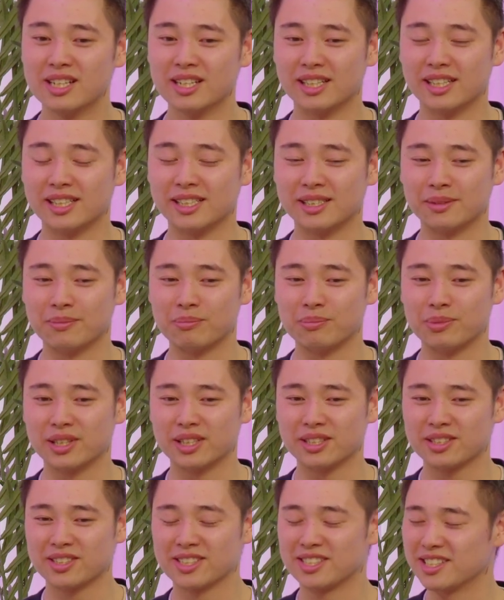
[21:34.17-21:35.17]
But
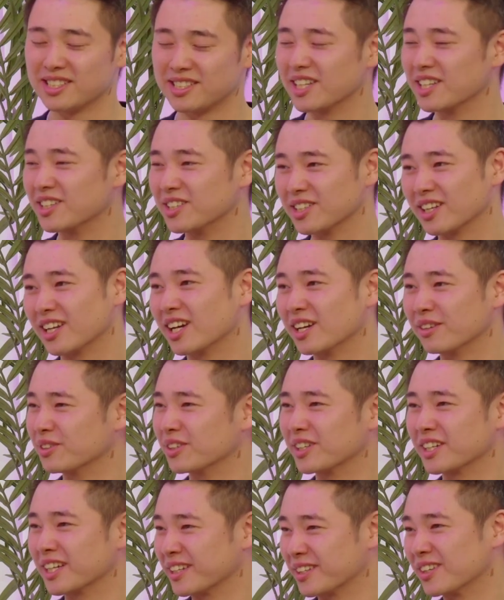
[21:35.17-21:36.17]
it's just a stage of your life
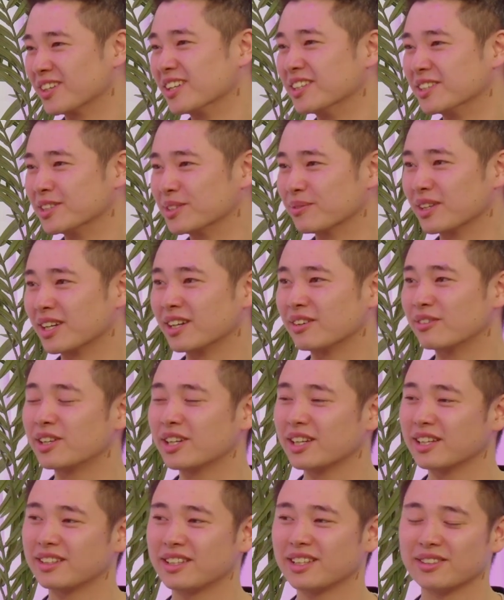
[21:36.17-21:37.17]
you've got to acknowledge and be like,
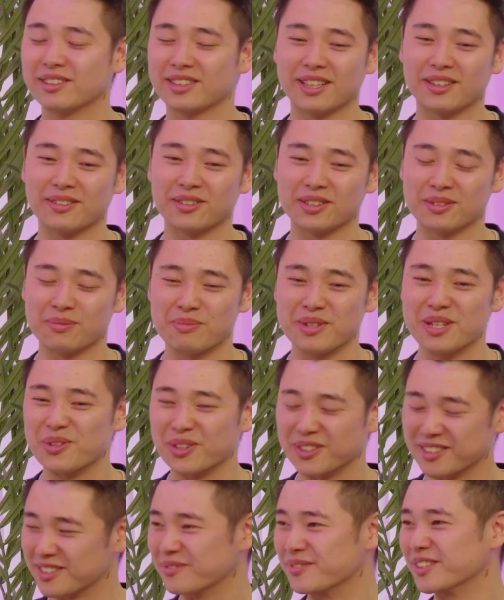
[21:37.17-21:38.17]
right, that was me
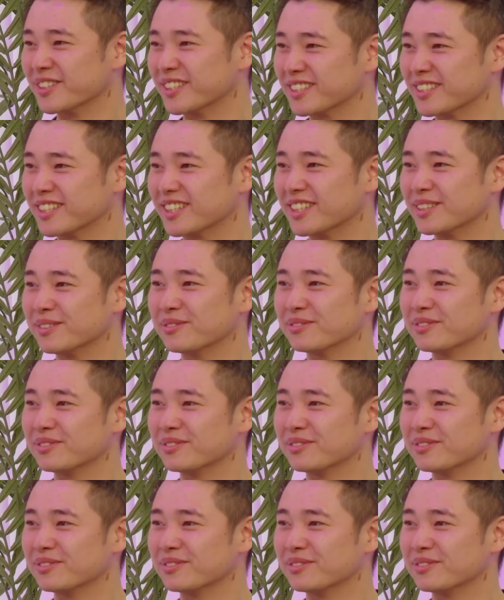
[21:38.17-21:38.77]
once upon a time,